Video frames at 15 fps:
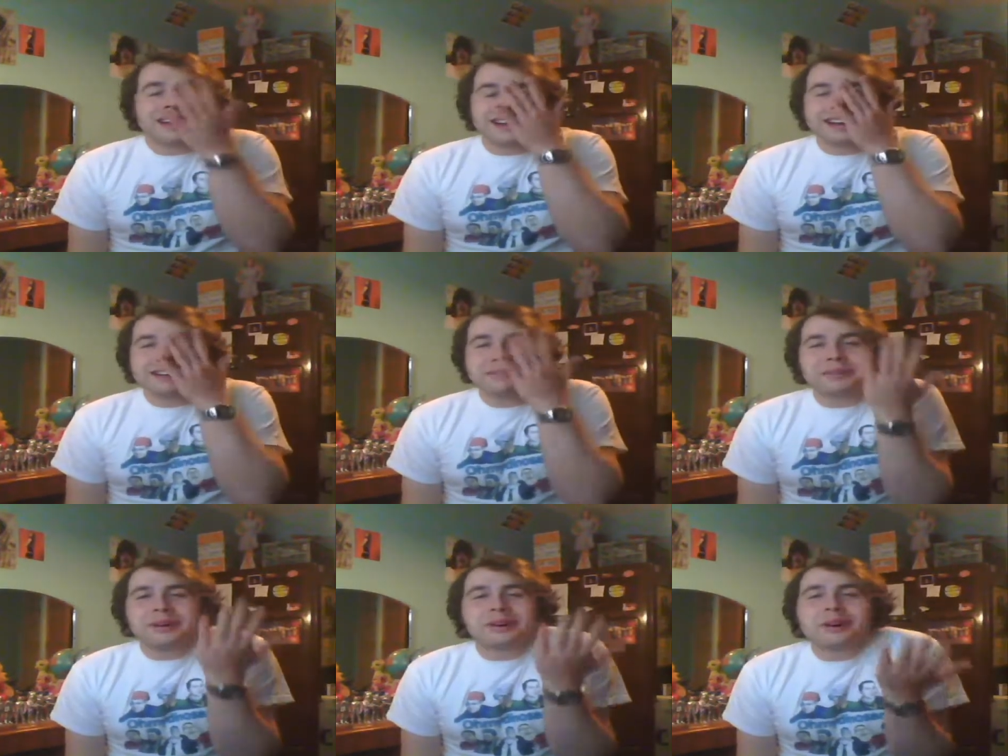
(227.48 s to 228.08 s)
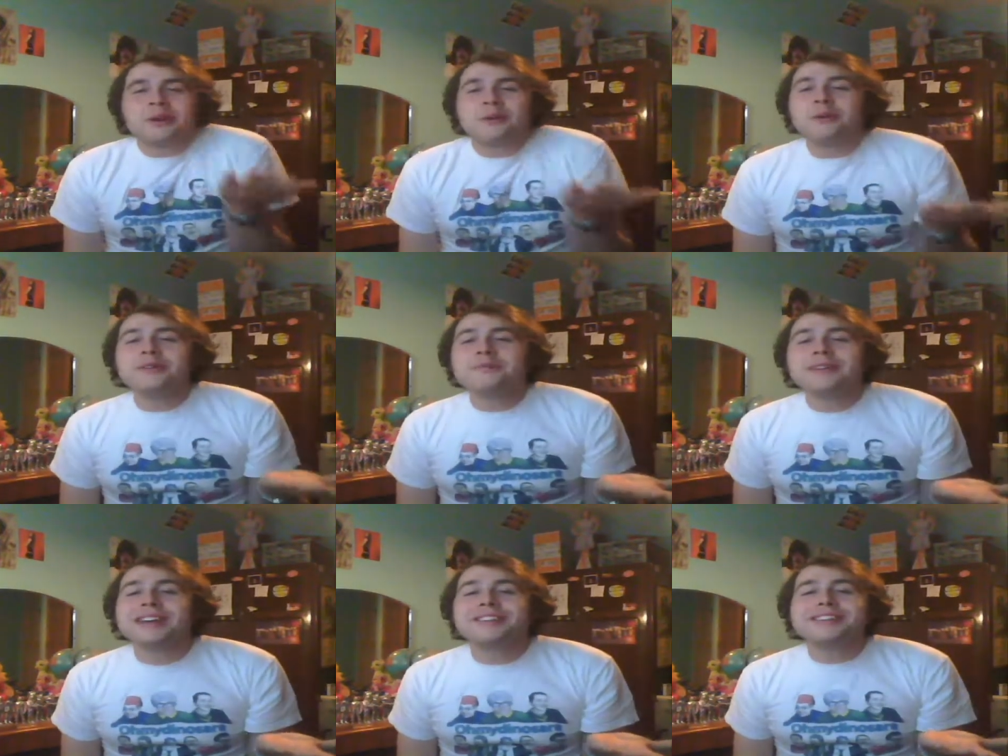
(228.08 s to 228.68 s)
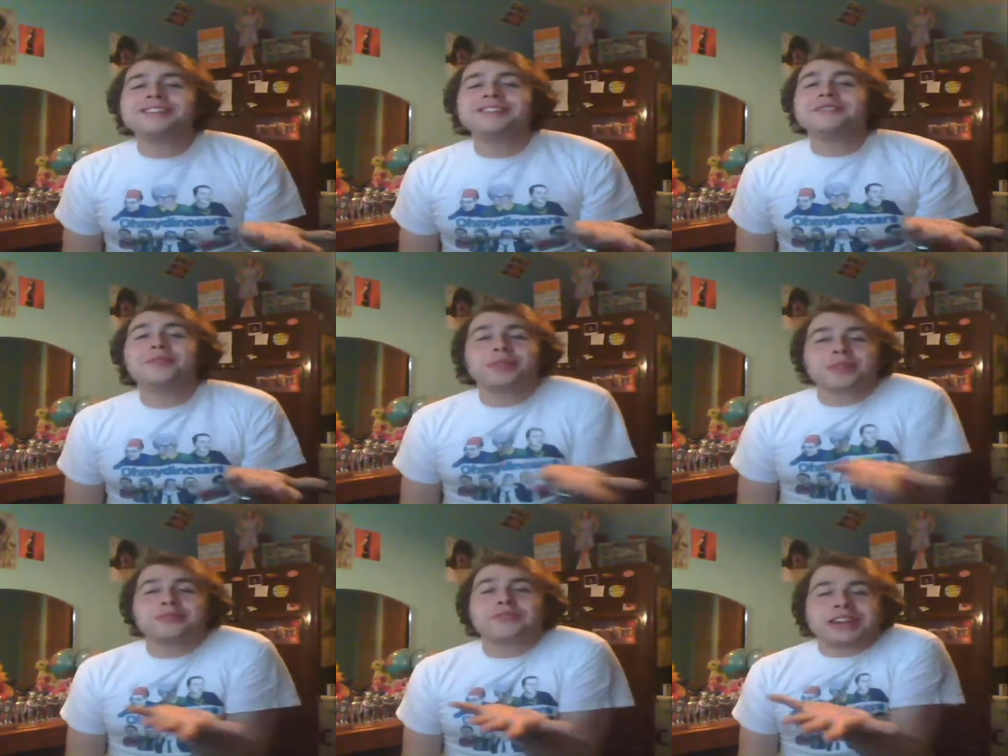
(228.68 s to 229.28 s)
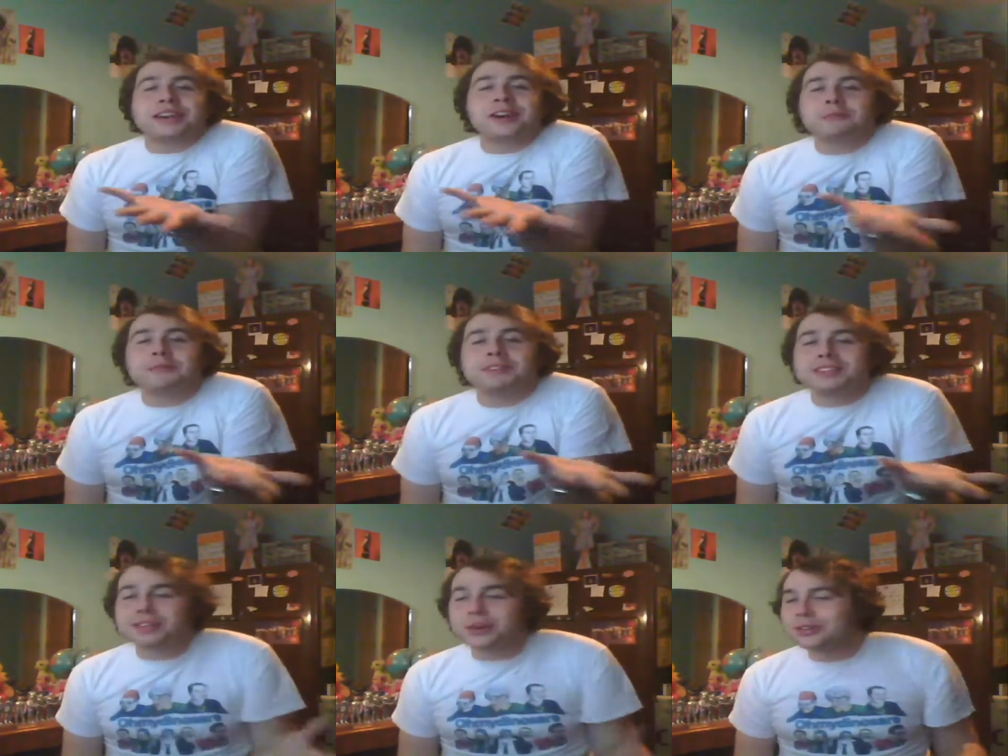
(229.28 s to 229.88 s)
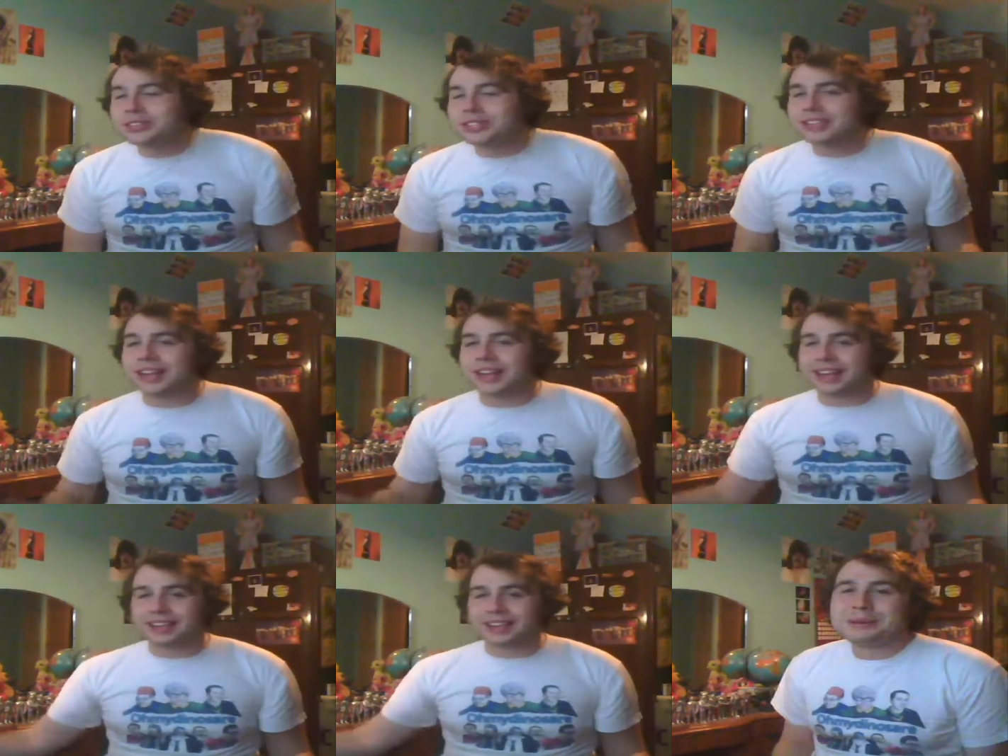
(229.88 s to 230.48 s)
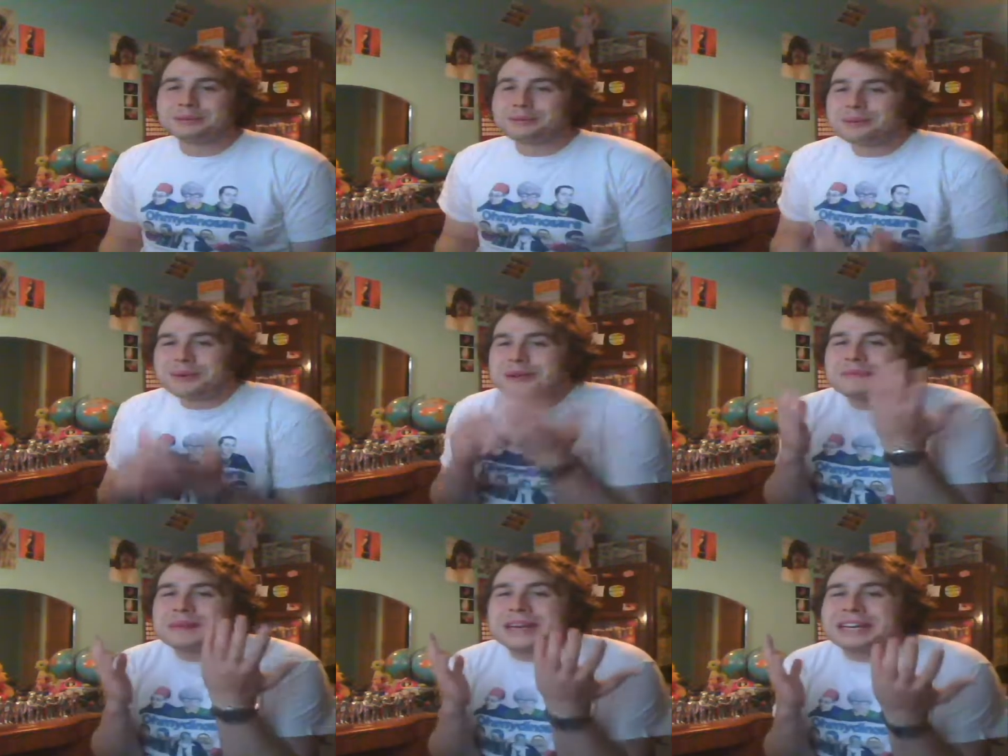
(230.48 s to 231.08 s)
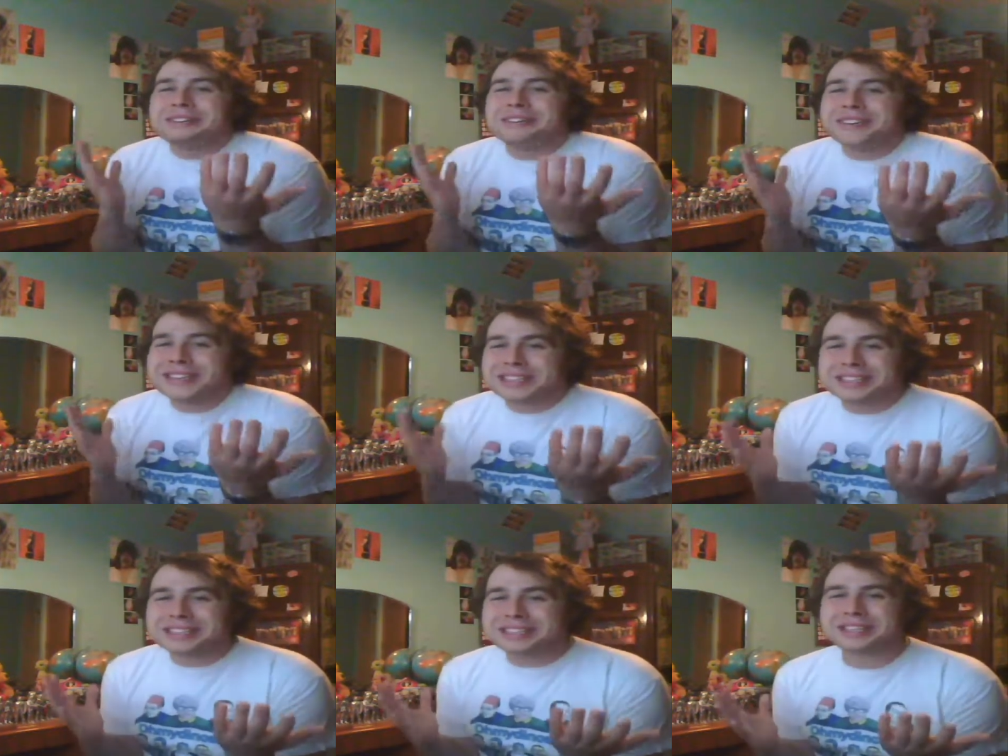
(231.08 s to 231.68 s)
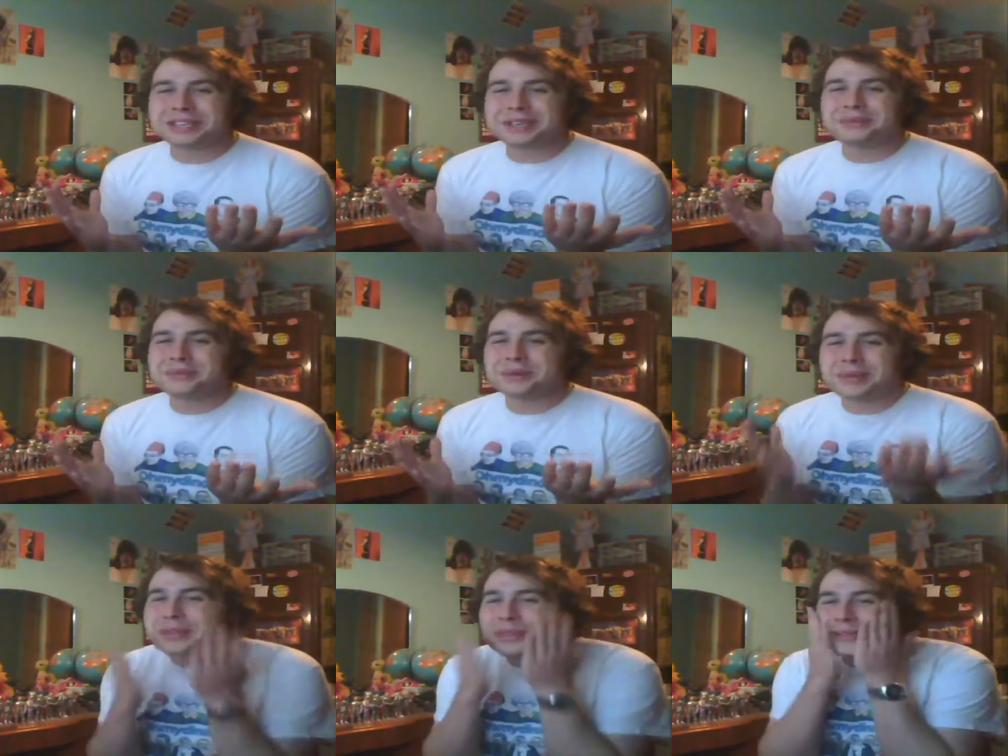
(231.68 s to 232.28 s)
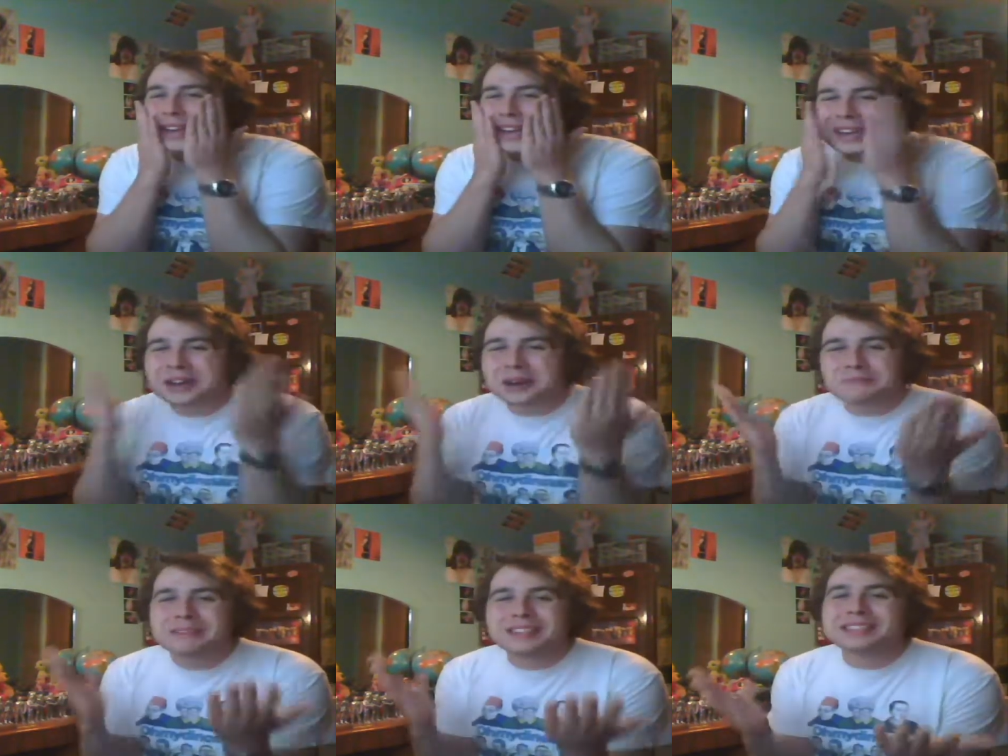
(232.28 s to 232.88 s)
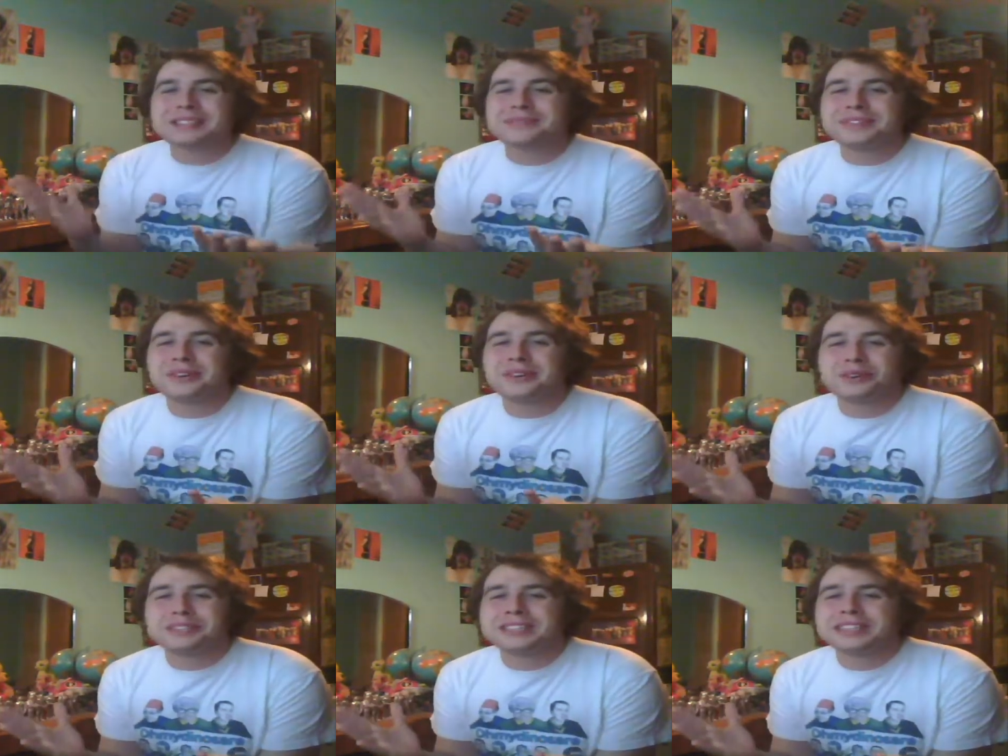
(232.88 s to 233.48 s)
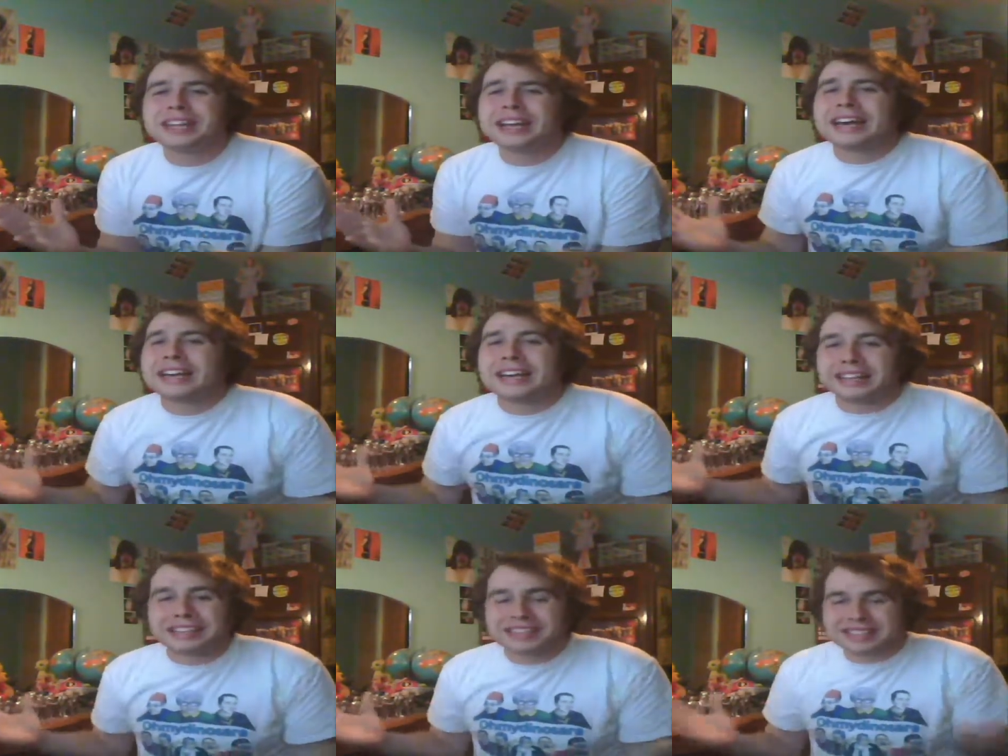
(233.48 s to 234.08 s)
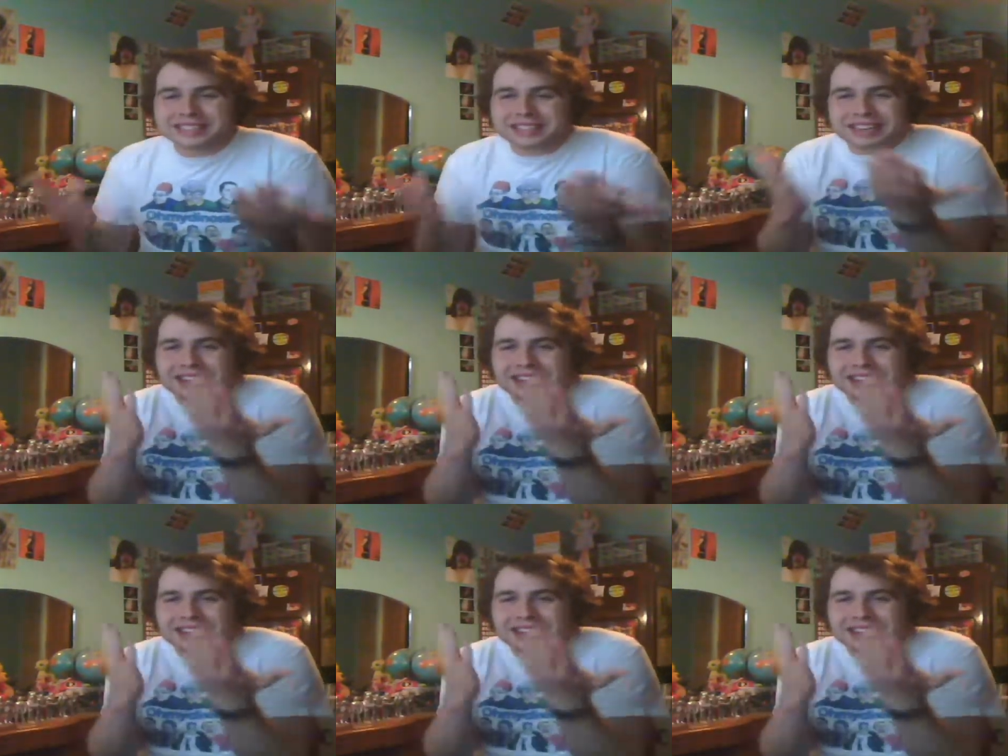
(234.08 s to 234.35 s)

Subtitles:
what am I going to do with 3 copies of Ghostlight? What am I going to do with 3 copies of Ghostlight?